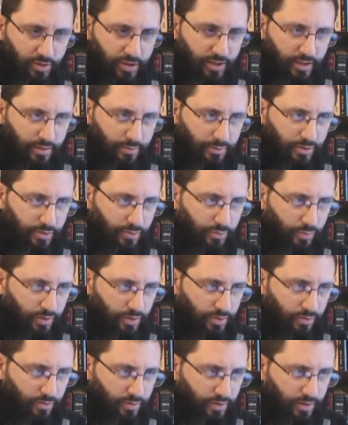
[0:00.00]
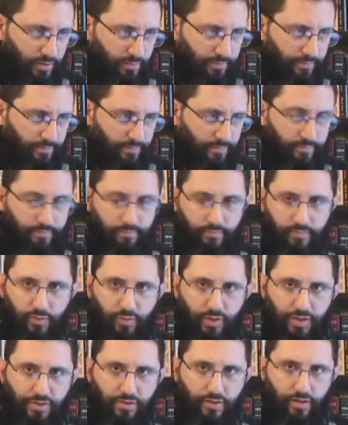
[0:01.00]
Ryan, that was just one little clip.
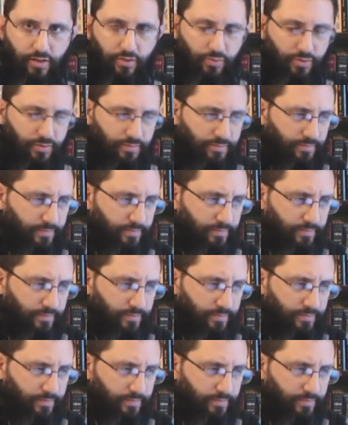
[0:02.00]
Let's watch another one.